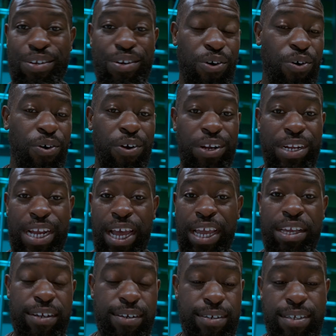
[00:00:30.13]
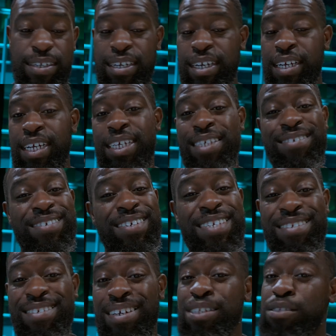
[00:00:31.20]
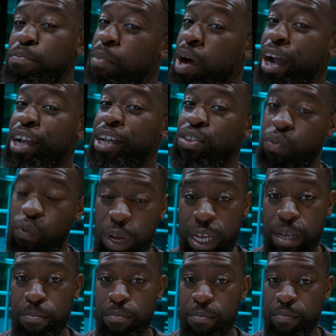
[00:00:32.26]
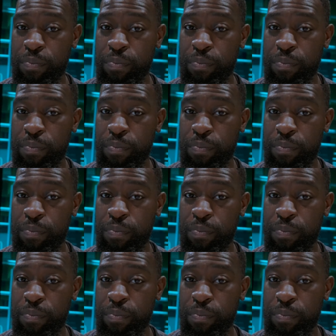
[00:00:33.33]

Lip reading: Z6 Mark III.